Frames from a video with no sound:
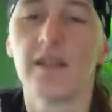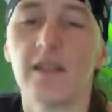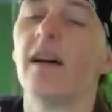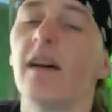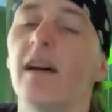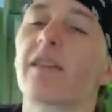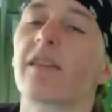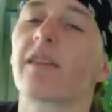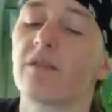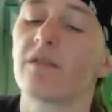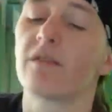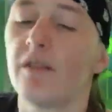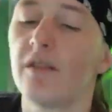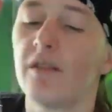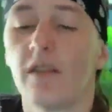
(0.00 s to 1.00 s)
Oh, they're
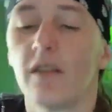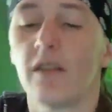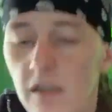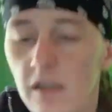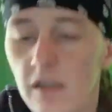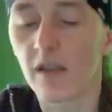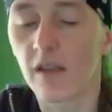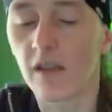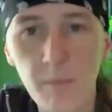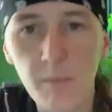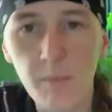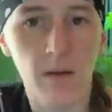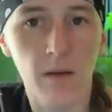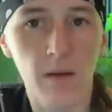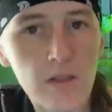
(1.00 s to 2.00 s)
so cute. And they do the little head
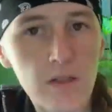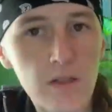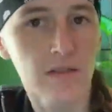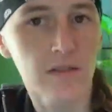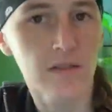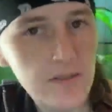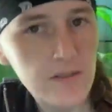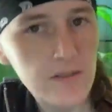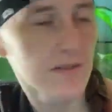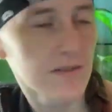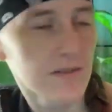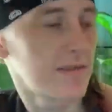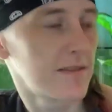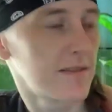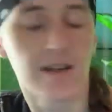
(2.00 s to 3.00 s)
bob.
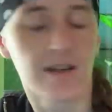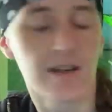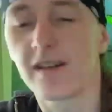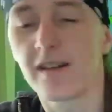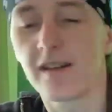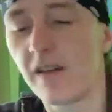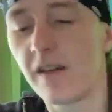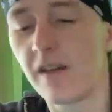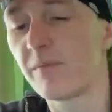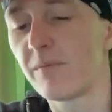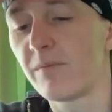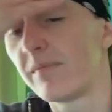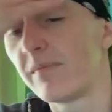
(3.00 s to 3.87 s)
Oh, I love them.